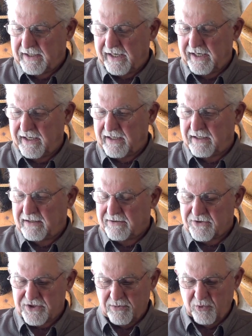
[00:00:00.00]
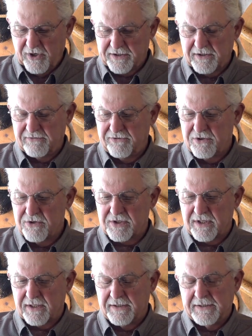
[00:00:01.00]
and somewhat
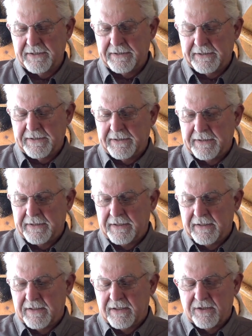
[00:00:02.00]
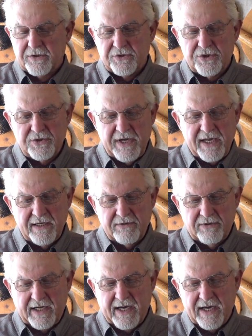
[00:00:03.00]
confusing. Two-handed
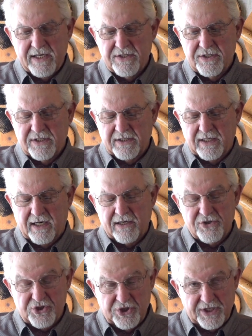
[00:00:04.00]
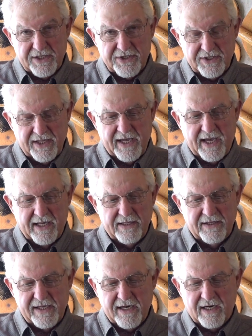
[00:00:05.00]
rods are just
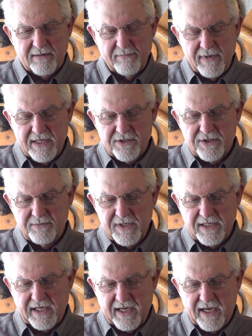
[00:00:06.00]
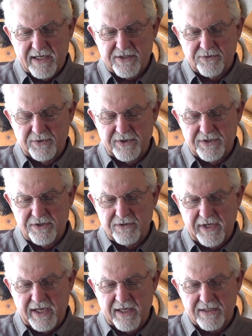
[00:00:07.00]
that. They are meant to be cast with two
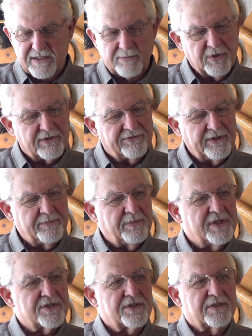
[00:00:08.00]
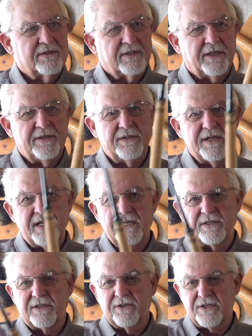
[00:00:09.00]
hands. I'm going to flip this 180
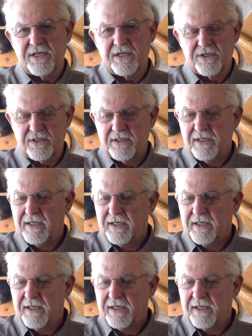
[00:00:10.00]
degrees,